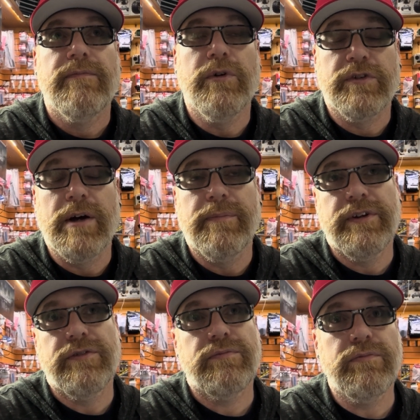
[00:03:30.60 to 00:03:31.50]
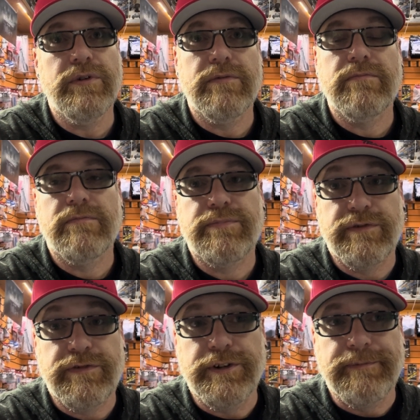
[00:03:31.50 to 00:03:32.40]
companies would
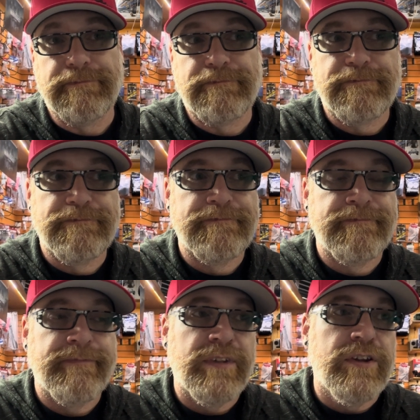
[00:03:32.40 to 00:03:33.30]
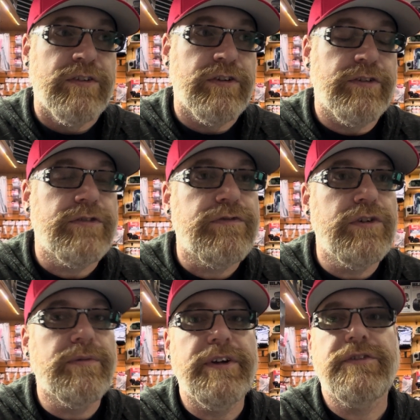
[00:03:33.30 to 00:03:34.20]
prefer. So there's a
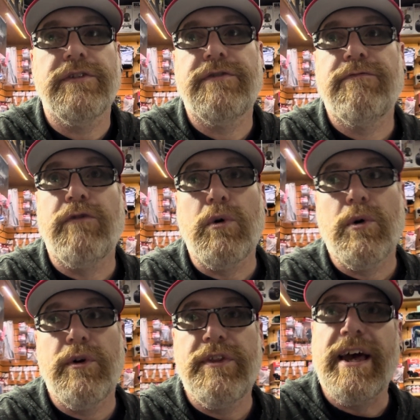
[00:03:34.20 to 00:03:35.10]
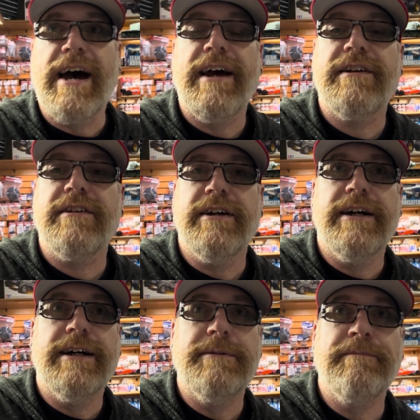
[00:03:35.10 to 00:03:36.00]
few reasons for that.
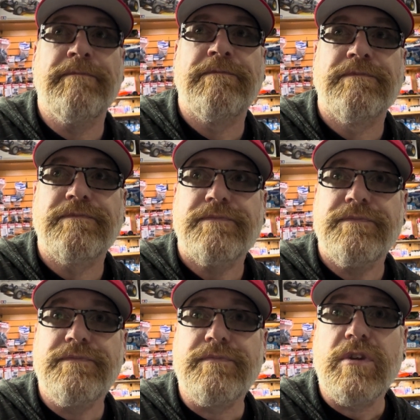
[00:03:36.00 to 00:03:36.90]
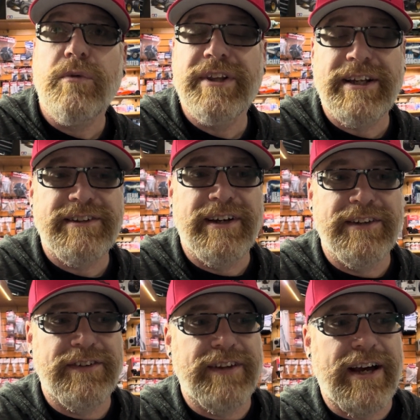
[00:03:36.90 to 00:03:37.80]
What that
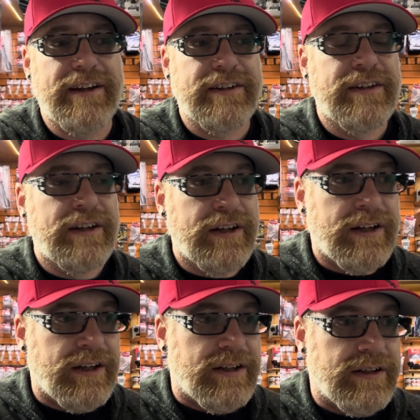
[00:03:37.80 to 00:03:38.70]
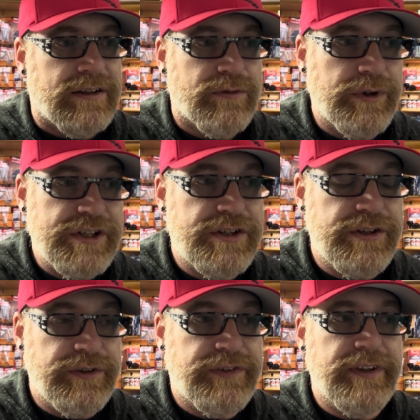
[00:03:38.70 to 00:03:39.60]
does is that
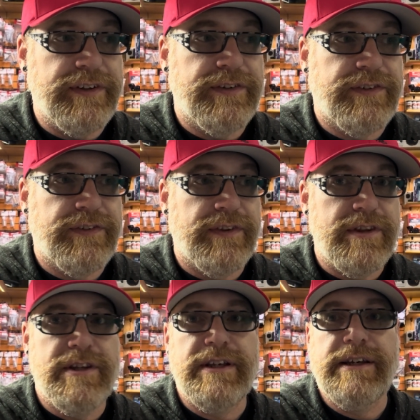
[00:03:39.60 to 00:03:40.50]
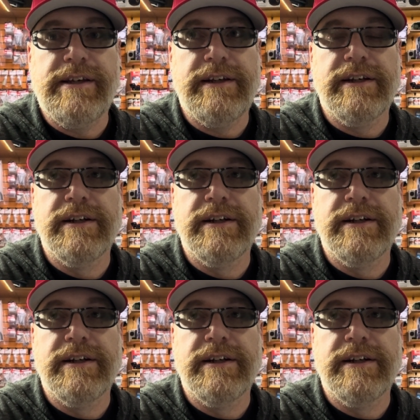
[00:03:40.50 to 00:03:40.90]
reduces the